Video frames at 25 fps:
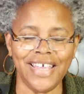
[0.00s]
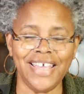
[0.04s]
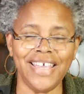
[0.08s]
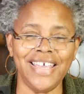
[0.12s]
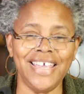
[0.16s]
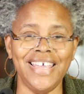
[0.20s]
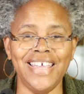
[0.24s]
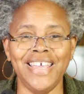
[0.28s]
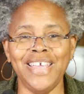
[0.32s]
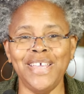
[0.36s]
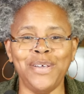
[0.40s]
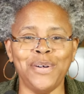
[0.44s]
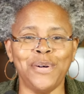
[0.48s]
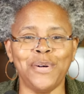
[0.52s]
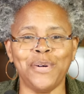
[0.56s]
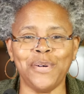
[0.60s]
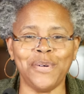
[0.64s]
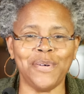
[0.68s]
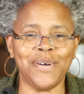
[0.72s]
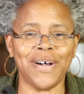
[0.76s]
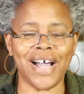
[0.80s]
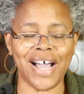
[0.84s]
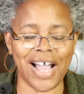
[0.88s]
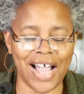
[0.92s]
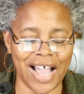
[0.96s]

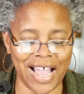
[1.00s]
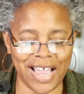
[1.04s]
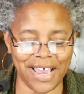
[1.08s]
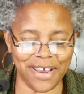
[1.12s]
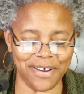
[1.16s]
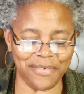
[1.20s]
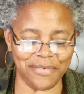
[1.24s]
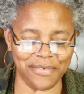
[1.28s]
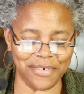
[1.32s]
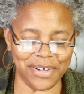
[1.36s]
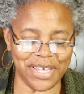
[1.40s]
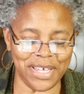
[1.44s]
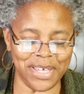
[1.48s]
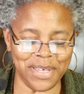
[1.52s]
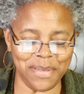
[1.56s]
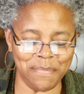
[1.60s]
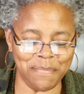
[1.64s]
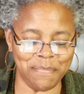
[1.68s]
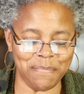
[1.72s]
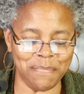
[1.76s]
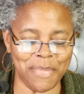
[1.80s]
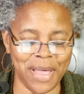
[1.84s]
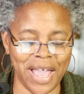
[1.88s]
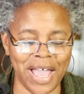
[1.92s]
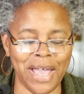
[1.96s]
Eagle Eyrie
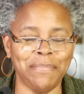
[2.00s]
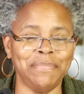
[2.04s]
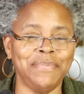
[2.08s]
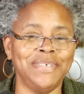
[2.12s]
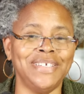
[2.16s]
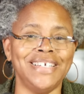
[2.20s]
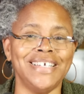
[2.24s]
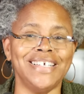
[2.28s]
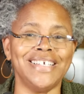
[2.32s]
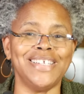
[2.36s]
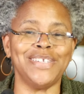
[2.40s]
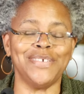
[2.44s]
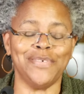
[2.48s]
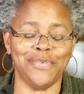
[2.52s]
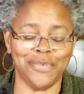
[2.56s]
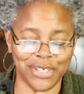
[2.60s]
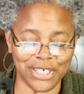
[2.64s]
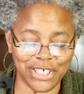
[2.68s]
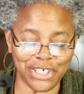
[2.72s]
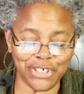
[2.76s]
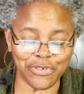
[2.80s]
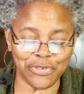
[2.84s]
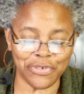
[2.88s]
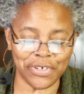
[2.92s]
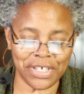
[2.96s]
Baptist
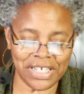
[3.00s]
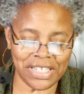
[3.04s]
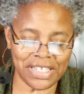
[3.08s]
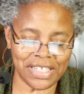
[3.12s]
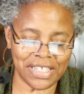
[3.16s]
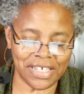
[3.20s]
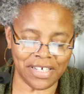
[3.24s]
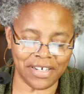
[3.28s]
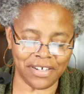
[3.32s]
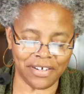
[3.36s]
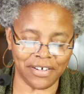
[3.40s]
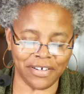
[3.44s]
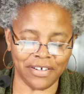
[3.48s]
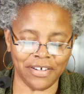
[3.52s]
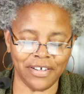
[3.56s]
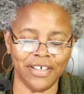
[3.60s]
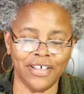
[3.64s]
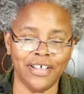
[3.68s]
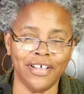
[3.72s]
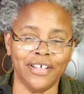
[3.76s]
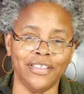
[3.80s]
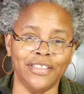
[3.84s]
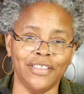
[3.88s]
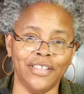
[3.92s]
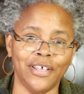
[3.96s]
Retreat Center,
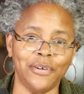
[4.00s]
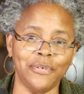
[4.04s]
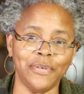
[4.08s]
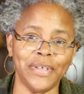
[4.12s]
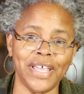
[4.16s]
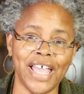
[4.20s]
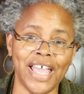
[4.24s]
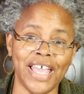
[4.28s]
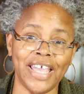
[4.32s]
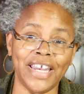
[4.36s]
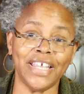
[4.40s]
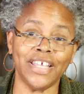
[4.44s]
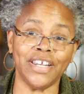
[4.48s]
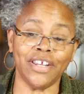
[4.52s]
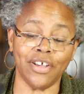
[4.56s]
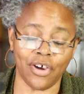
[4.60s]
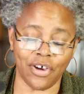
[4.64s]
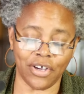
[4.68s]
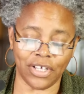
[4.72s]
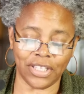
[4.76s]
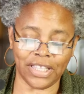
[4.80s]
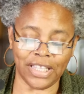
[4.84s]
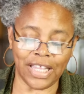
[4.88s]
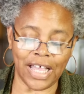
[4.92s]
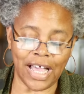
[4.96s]
located
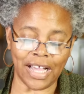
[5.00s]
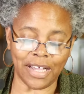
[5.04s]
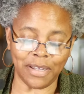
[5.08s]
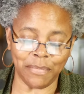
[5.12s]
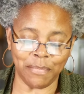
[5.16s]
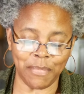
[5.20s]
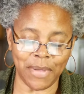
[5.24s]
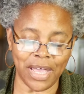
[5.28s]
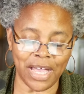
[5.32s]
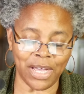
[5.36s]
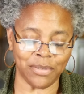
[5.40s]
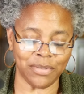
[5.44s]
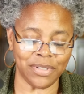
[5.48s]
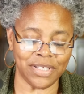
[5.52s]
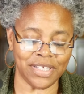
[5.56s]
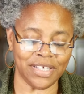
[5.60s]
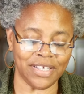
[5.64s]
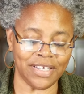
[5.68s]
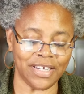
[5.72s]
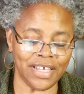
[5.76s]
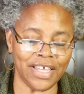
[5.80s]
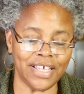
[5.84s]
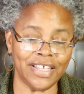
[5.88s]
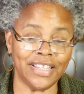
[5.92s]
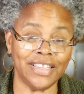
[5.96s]
on Lock
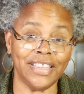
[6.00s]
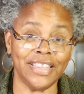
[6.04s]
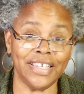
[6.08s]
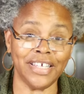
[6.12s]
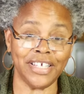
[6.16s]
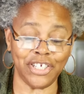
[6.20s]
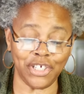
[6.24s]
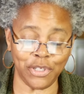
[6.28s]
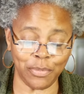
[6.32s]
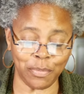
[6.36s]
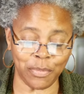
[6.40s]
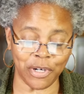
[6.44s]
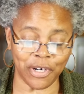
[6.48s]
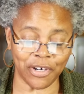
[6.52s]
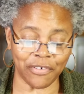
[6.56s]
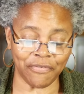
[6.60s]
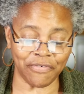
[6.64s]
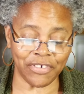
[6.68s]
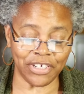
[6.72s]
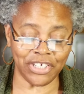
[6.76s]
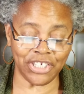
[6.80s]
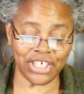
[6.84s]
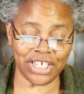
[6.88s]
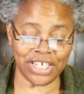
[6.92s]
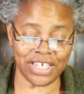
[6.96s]
Mountain in Lynchburg,
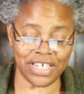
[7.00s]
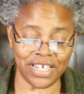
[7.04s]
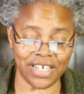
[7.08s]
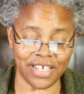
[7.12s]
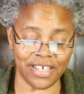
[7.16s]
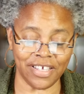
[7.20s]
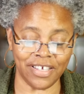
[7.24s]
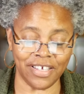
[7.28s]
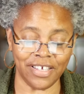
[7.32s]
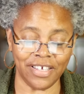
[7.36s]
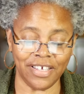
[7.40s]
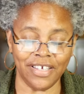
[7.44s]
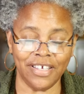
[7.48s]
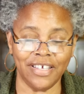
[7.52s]
Virginia,